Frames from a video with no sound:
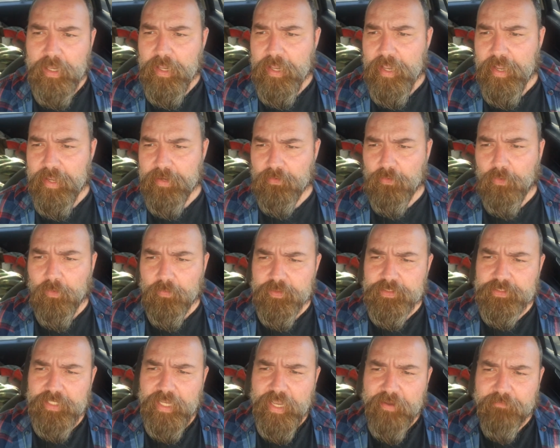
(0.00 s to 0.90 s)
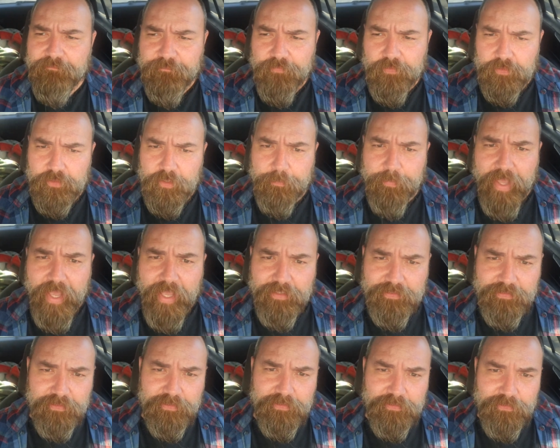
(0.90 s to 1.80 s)
and all this effort to
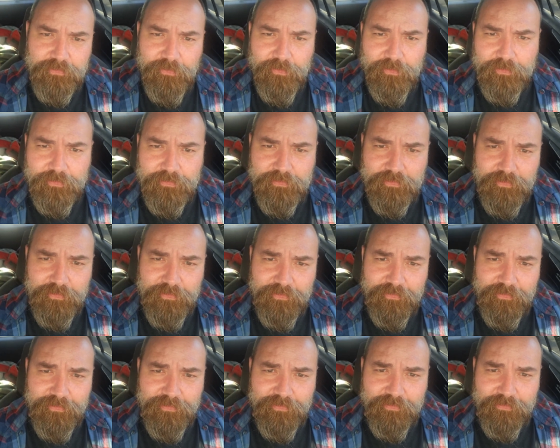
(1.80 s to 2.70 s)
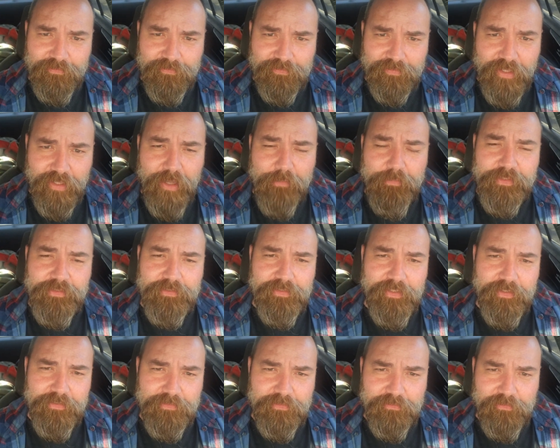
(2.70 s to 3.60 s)
pass these laws? It's common
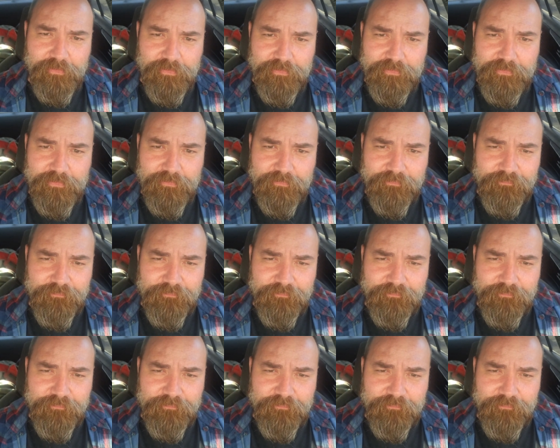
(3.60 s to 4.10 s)
sense laws.